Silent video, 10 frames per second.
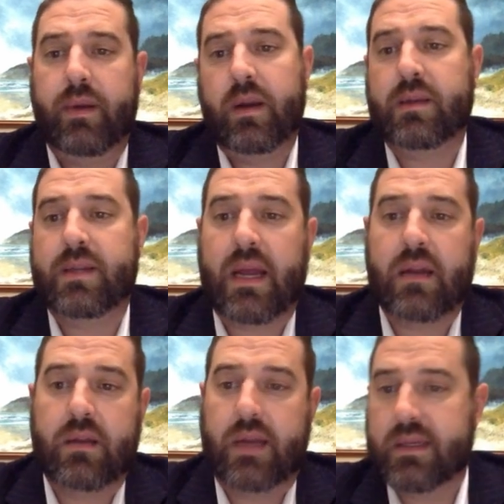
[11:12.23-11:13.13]
to title
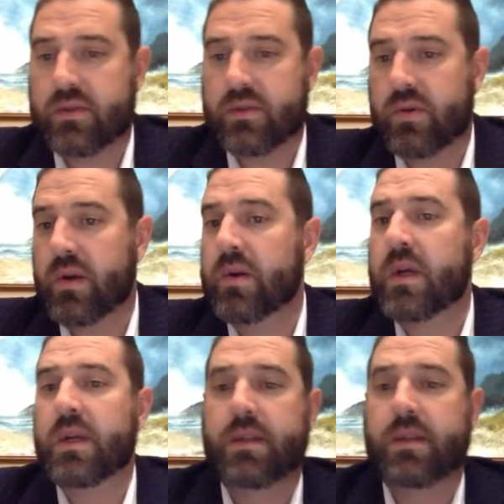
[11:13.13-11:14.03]
and escrow
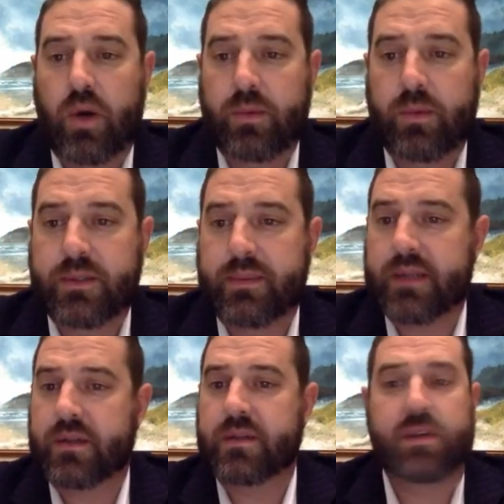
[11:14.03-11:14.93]
to home
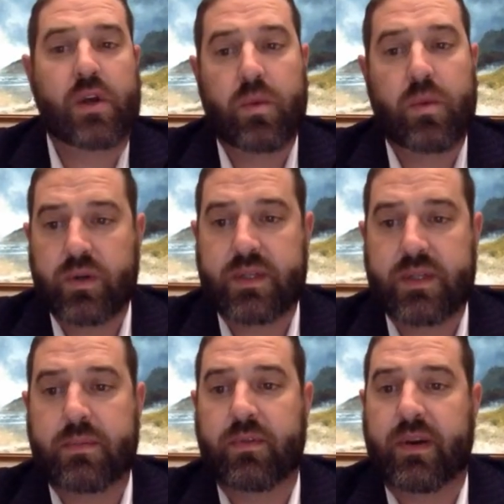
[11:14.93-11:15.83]
inspectors and home warranty
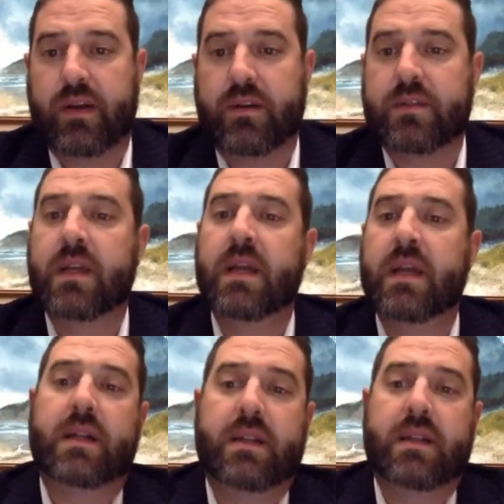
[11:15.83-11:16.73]
providers,
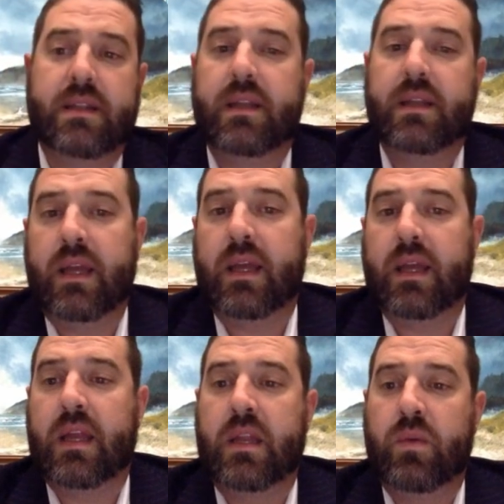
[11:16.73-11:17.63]
click the link and
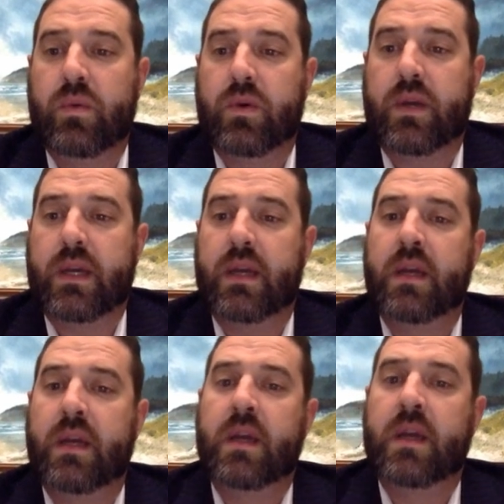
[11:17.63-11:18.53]
you will get
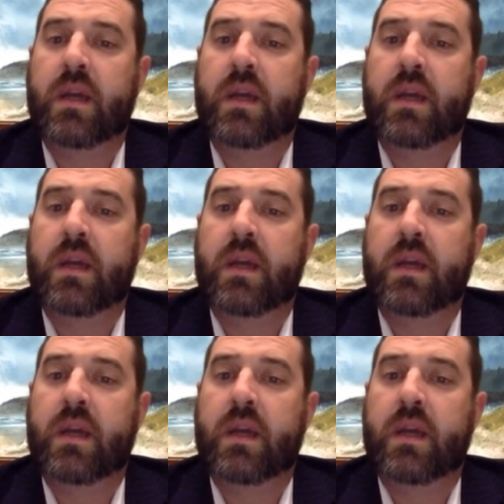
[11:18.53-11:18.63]
a